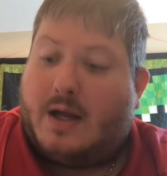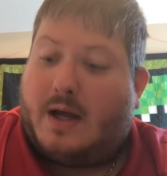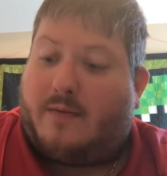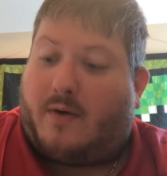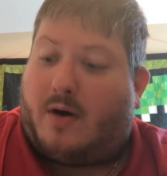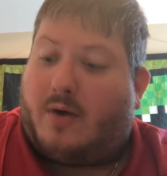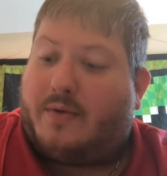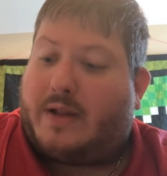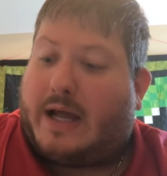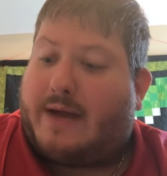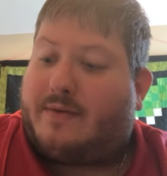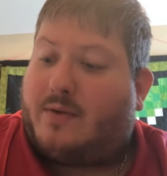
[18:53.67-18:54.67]
of all, the
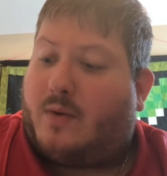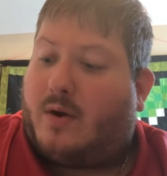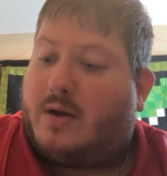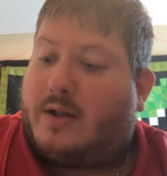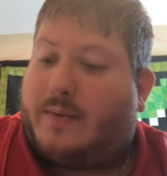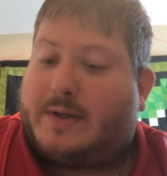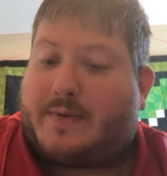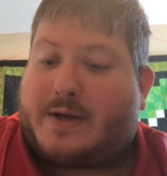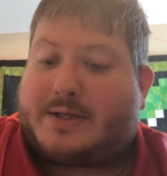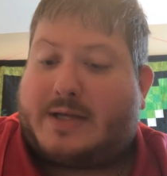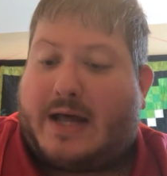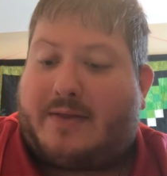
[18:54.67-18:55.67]
life of the world and the
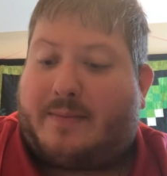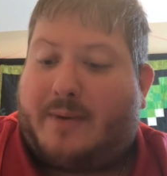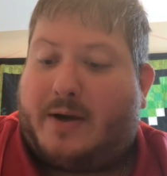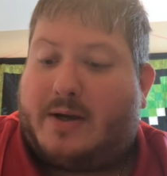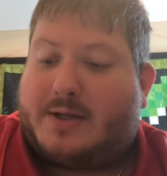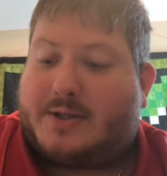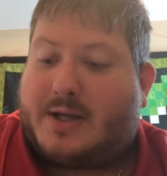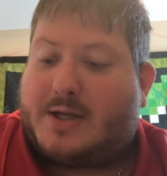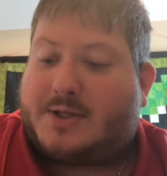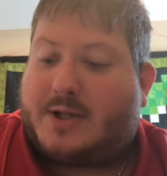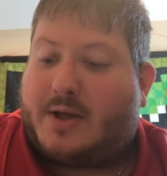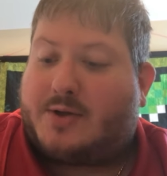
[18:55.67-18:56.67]
resurrection hath appeared, in His
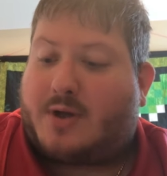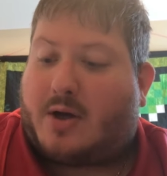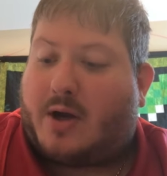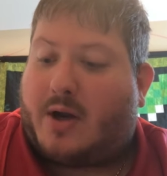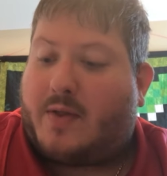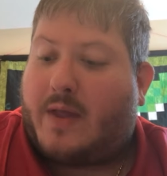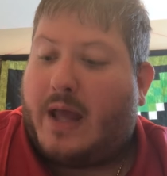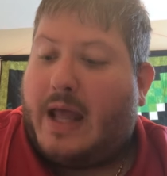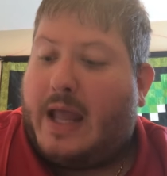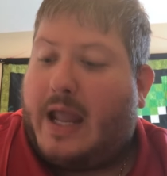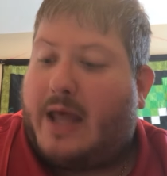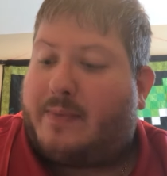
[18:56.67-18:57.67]
goodness to those on earth.
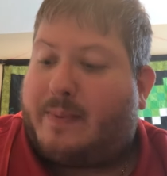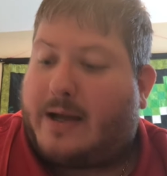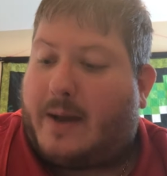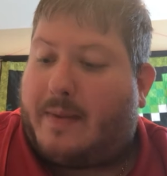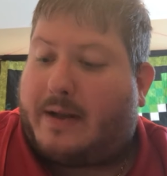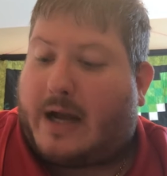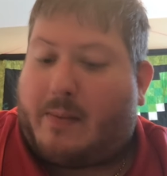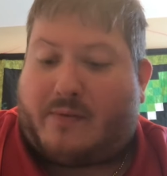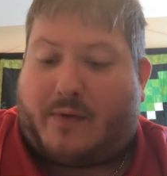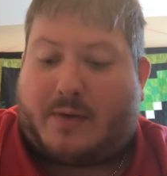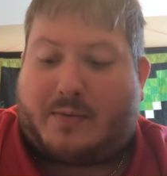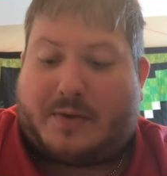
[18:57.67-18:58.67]
He hath become the type
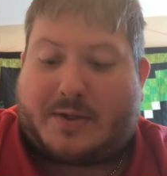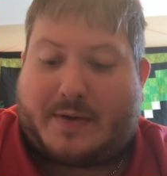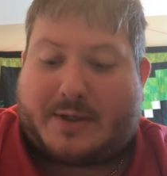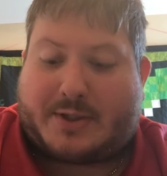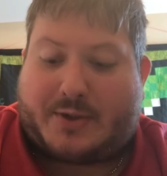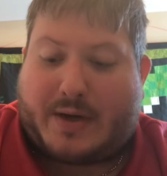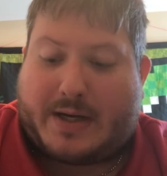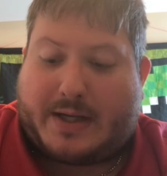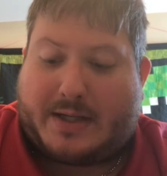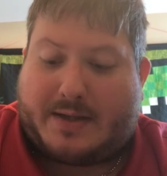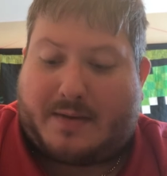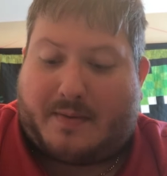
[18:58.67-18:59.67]
of our resurrection,
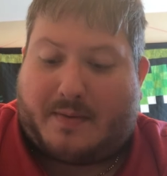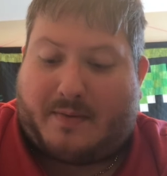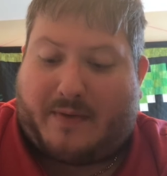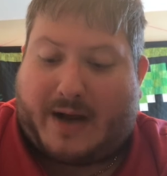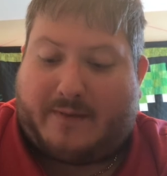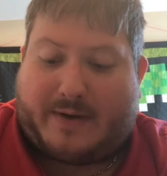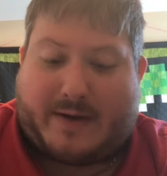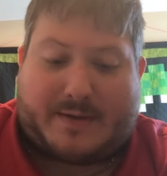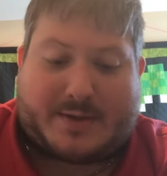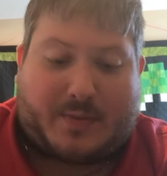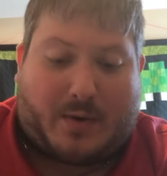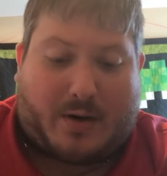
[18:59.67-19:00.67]
granting divine
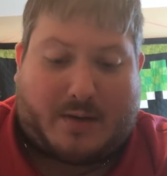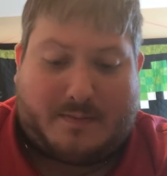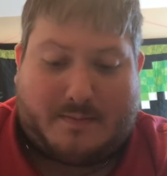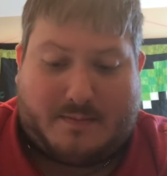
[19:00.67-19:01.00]
forgiveness to all.